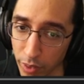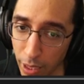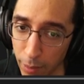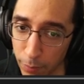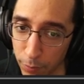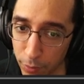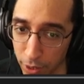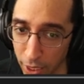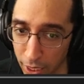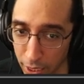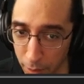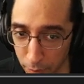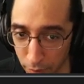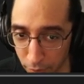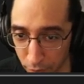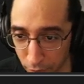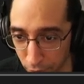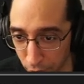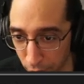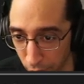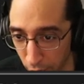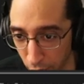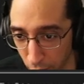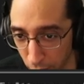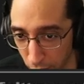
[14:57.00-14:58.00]
I'm trying to be
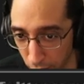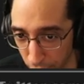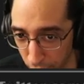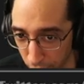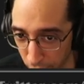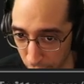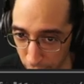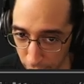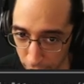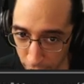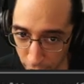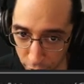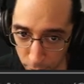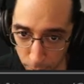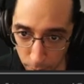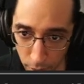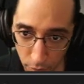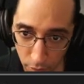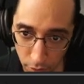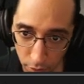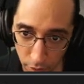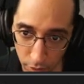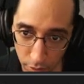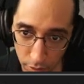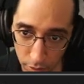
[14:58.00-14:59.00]
very, very nice
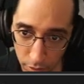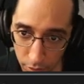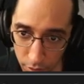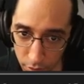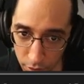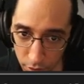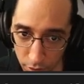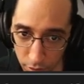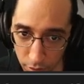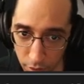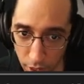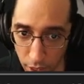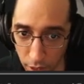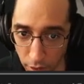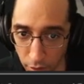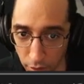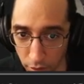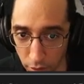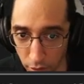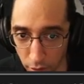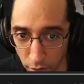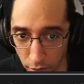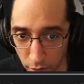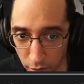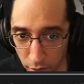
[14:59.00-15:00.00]
about this. Just
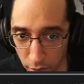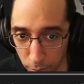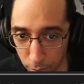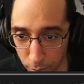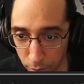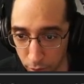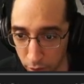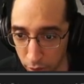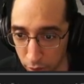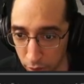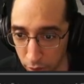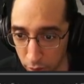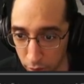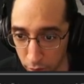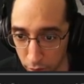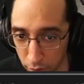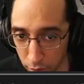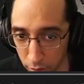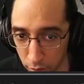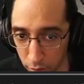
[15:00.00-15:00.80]
nice, simple,